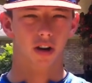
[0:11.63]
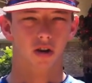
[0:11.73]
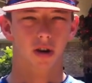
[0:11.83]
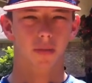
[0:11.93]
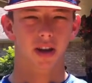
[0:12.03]
to
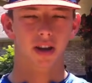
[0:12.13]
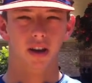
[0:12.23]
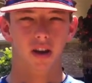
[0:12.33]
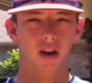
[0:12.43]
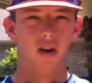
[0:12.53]
grip it,
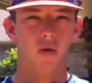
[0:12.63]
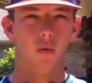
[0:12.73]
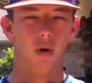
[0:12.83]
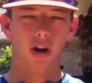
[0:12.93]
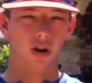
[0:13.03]

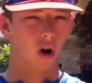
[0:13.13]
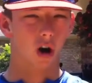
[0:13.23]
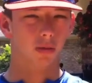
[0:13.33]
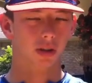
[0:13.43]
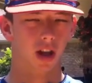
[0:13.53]
where your
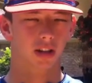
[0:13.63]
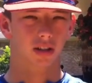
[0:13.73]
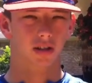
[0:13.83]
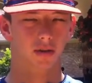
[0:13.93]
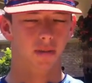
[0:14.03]
arm
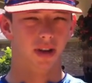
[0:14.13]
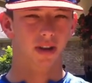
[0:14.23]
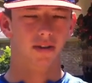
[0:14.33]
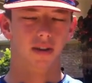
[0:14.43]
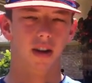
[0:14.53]
slots to be,